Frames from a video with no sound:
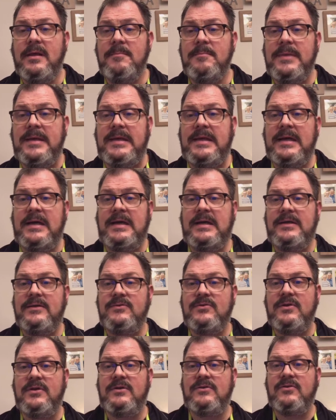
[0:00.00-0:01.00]

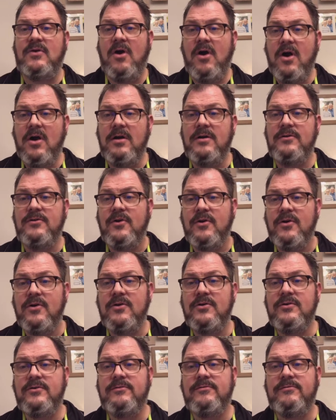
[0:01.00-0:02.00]
because his heart
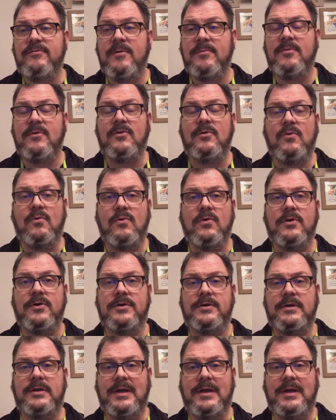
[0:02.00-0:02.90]
turned from the Lord